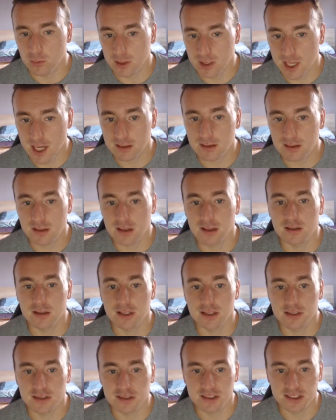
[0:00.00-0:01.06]
the Catalan
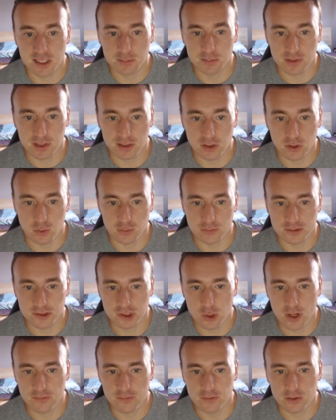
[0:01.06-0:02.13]
into something new.
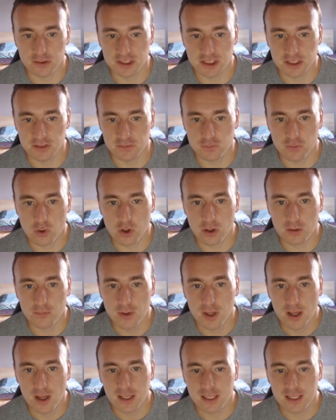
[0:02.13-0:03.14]
So after c4,